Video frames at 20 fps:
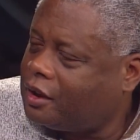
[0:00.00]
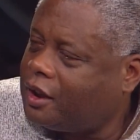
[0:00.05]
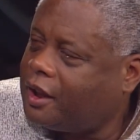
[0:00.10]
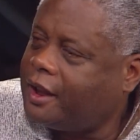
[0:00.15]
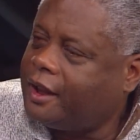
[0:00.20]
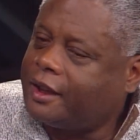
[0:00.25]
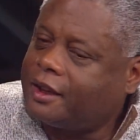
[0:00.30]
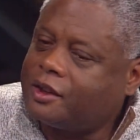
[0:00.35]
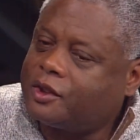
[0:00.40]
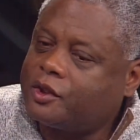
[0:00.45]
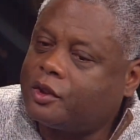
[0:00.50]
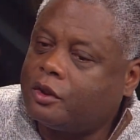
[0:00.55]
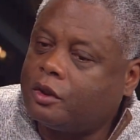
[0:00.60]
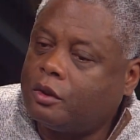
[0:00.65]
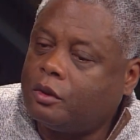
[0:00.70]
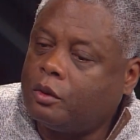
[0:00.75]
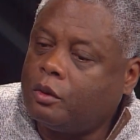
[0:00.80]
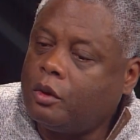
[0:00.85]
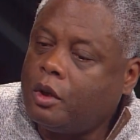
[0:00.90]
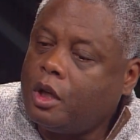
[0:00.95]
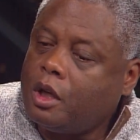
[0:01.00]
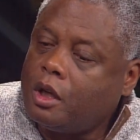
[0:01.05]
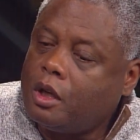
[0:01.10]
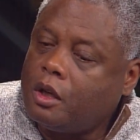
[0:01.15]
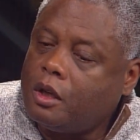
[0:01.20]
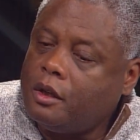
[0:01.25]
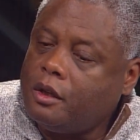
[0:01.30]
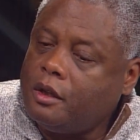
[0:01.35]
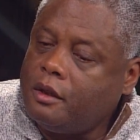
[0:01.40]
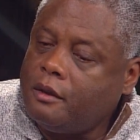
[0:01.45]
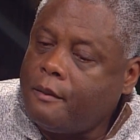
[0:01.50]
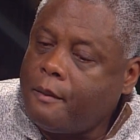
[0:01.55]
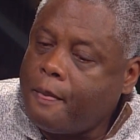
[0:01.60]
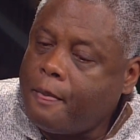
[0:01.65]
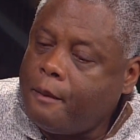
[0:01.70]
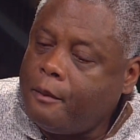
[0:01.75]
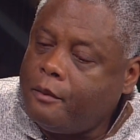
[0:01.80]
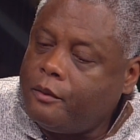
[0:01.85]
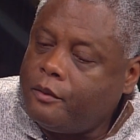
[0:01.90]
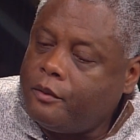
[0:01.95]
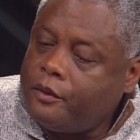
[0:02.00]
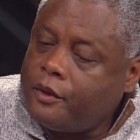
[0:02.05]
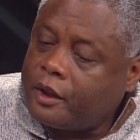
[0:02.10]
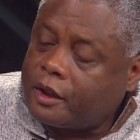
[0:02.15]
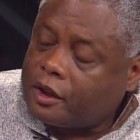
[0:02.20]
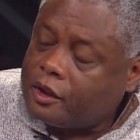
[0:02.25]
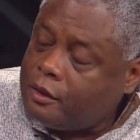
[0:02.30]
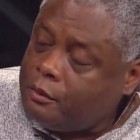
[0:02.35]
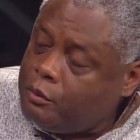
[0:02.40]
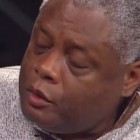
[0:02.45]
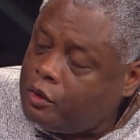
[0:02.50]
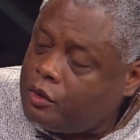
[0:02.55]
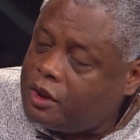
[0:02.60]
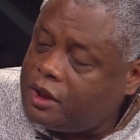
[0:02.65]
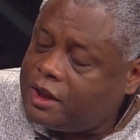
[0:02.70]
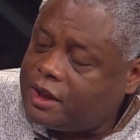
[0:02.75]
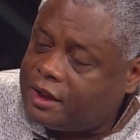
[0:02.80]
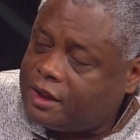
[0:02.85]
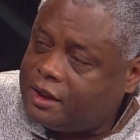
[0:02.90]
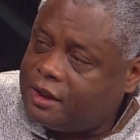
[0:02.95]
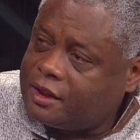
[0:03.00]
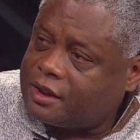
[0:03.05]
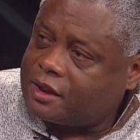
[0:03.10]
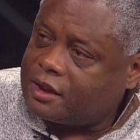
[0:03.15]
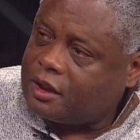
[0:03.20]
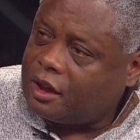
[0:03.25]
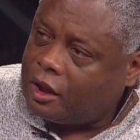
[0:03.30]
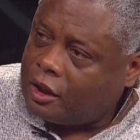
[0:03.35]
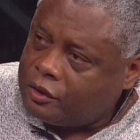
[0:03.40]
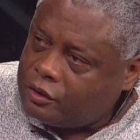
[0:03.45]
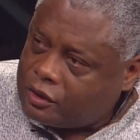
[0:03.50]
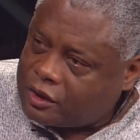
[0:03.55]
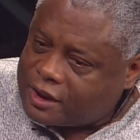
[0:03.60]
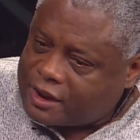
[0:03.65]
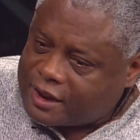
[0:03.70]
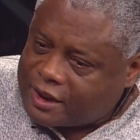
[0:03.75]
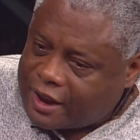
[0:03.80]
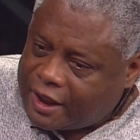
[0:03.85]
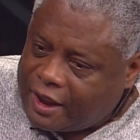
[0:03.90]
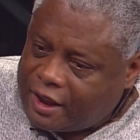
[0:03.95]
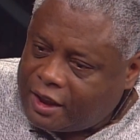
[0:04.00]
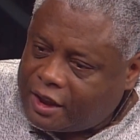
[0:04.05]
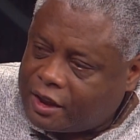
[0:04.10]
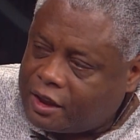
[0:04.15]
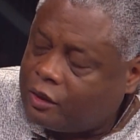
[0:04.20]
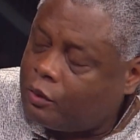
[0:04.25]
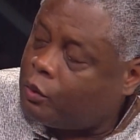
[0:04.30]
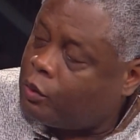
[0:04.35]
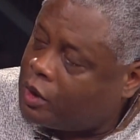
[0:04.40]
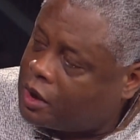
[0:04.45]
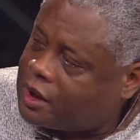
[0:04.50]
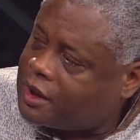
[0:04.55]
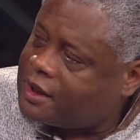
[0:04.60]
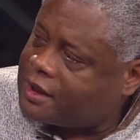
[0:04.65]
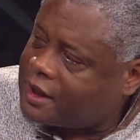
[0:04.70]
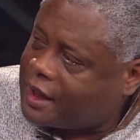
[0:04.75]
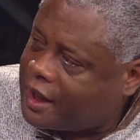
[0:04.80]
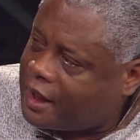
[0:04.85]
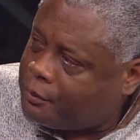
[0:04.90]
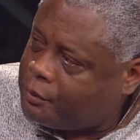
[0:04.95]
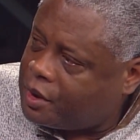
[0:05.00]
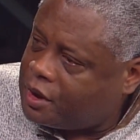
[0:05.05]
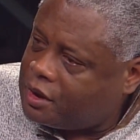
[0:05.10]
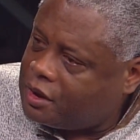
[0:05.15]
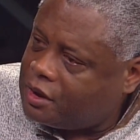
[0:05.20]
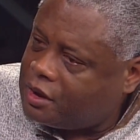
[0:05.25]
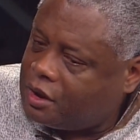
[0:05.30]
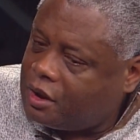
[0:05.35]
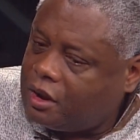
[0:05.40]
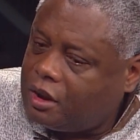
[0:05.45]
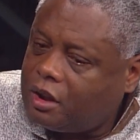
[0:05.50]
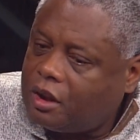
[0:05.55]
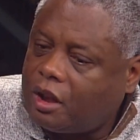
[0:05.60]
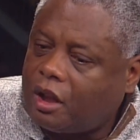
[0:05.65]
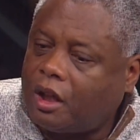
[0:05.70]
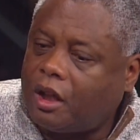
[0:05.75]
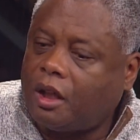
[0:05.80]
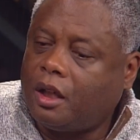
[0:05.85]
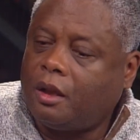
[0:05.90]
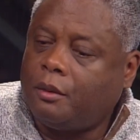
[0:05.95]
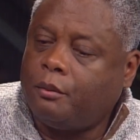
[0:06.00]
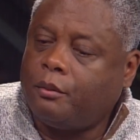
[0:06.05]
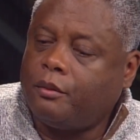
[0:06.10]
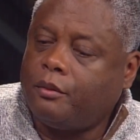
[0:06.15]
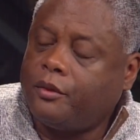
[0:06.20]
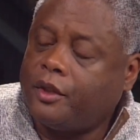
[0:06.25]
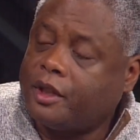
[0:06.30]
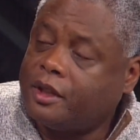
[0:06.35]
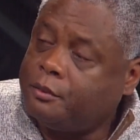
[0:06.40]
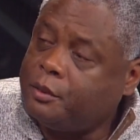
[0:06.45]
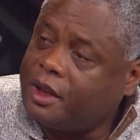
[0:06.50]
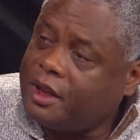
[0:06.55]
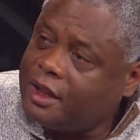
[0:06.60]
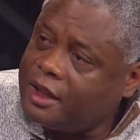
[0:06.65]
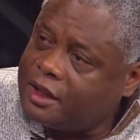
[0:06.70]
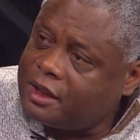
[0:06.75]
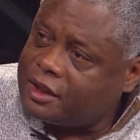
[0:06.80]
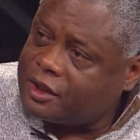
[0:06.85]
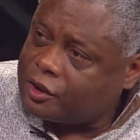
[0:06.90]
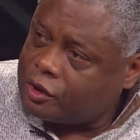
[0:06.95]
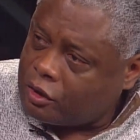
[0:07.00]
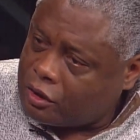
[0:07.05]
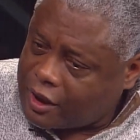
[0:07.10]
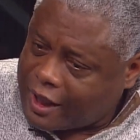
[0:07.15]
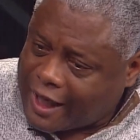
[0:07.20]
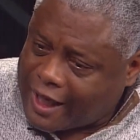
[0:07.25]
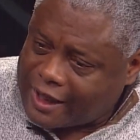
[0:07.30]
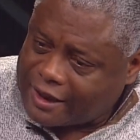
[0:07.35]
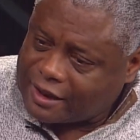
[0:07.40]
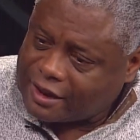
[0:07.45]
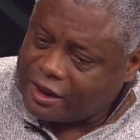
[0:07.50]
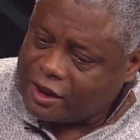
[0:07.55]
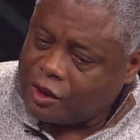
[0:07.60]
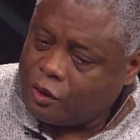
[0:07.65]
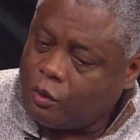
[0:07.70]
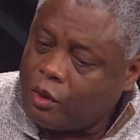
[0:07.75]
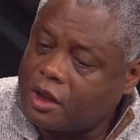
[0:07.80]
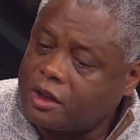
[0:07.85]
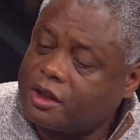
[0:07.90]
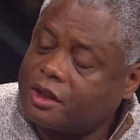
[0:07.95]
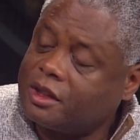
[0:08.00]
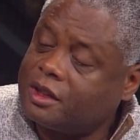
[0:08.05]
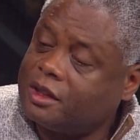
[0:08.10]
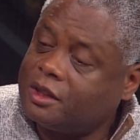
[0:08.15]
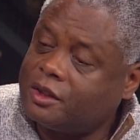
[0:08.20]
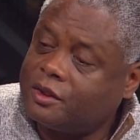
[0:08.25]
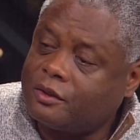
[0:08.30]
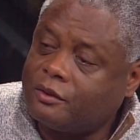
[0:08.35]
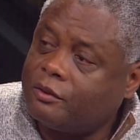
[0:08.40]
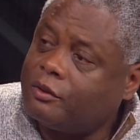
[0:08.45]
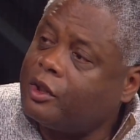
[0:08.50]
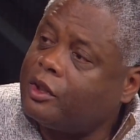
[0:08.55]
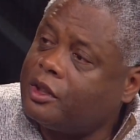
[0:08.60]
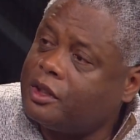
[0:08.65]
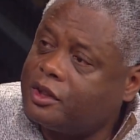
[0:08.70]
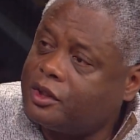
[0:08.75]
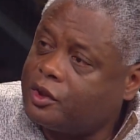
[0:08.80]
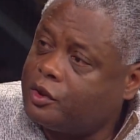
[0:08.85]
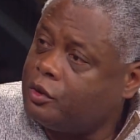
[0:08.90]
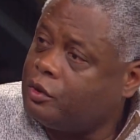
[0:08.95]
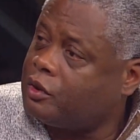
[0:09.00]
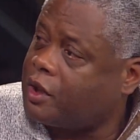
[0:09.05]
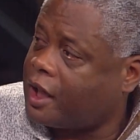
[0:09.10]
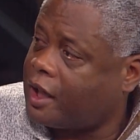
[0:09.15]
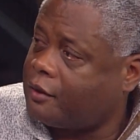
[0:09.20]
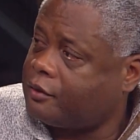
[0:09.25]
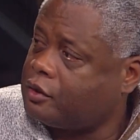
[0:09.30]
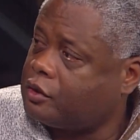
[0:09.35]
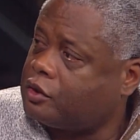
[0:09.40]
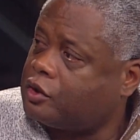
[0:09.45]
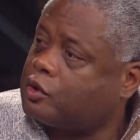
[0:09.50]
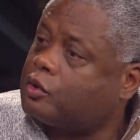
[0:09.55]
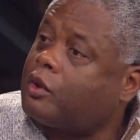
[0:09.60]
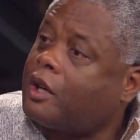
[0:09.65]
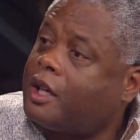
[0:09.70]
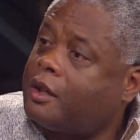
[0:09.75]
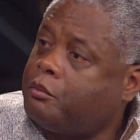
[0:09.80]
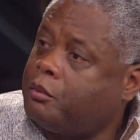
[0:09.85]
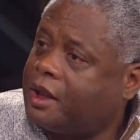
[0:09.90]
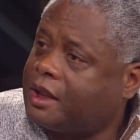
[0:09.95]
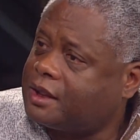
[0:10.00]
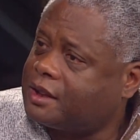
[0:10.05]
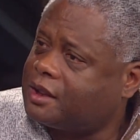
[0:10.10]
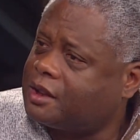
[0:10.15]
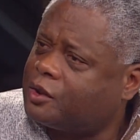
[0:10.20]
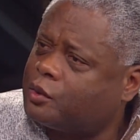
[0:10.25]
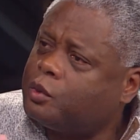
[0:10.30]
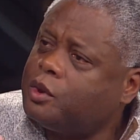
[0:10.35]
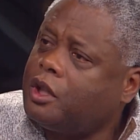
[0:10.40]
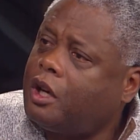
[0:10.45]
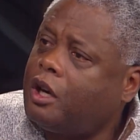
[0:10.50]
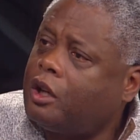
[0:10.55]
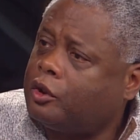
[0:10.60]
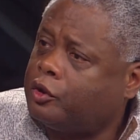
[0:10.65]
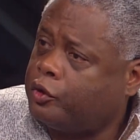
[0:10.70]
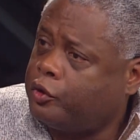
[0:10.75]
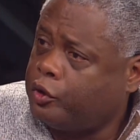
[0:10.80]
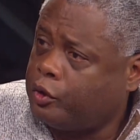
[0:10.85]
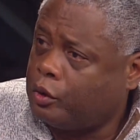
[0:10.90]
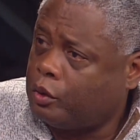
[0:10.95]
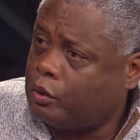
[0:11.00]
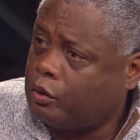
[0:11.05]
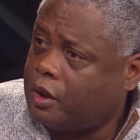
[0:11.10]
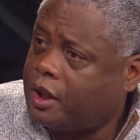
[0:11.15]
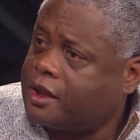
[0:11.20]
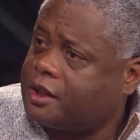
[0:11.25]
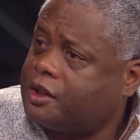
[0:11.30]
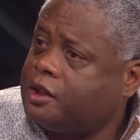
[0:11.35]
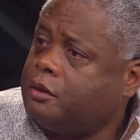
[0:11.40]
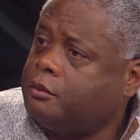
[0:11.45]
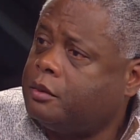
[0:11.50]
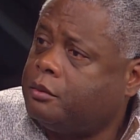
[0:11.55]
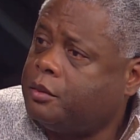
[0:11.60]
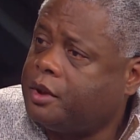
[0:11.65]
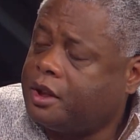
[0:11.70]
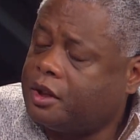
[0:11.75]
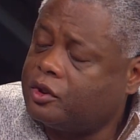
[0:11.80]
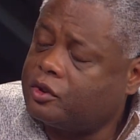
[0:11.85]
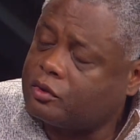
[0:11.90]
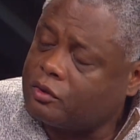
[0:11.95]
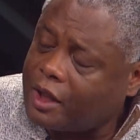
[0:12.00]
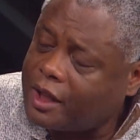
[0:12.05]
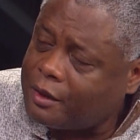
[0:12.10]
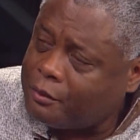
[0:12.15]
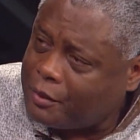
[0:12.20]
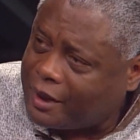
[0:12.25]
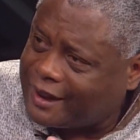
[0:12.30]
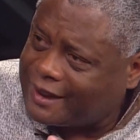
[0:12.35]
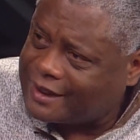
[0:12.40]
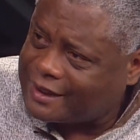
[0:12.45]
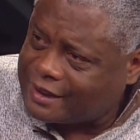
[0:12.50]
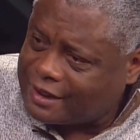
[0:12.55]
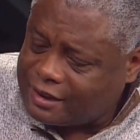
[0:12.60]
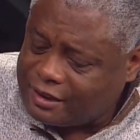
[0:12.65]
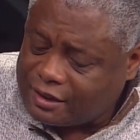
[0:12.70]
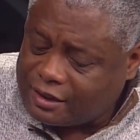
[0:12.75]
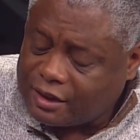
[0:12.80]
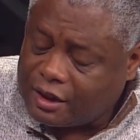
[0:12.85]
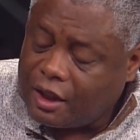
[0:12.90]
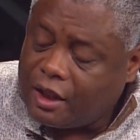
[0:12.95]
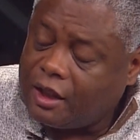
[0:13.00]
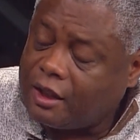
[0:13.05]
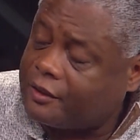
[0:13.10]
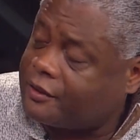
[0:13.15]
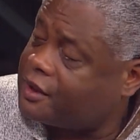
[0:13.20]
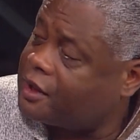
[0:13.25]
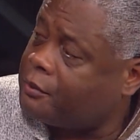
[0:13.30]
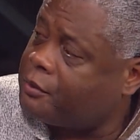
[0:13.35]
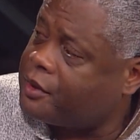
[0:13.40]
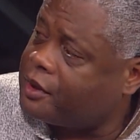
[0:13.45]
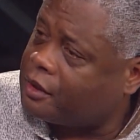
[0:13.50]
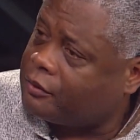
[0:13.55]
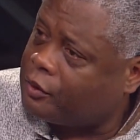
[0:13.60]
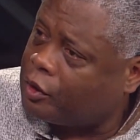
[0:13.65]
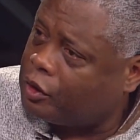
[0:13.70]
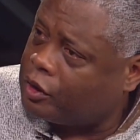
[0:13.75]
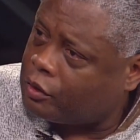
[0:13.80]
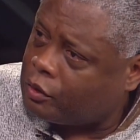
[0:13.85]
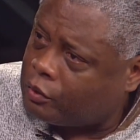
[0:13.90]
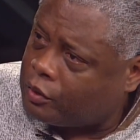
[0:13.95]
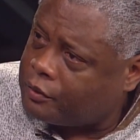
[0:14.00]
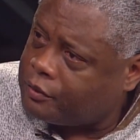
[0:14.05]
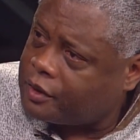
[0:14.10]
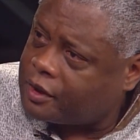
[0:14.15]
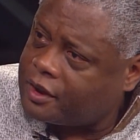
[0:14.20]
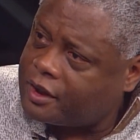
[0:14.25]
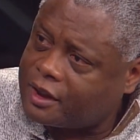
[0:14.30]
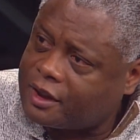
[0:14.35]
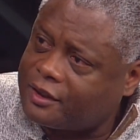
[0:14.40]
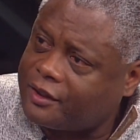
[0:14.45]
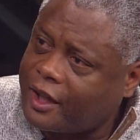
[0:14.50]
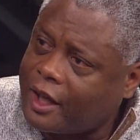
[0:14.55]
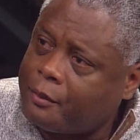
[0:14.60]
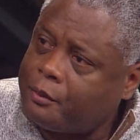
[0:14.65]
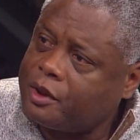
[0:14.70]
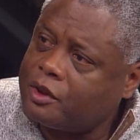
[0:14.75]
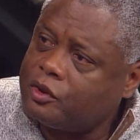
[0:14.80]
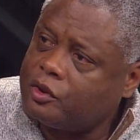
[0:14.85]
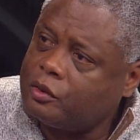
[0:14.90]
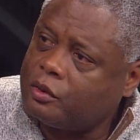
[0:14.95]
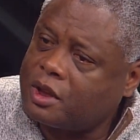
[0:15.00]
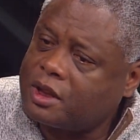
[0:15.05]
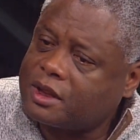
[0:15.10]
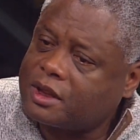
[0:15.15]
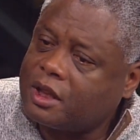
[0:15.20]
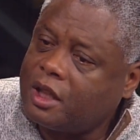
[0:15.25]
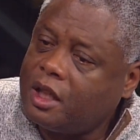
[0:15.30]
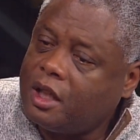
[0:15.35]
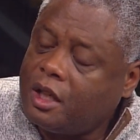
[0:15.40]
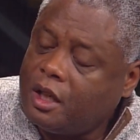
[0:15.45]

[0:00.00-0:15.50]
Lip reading: And so the communities understanding what has happened, they begin to start asking questions very soon after to try and make sense. We all do, as human beings, mm-hmm. try to make sense of something very horrific that has happened to us.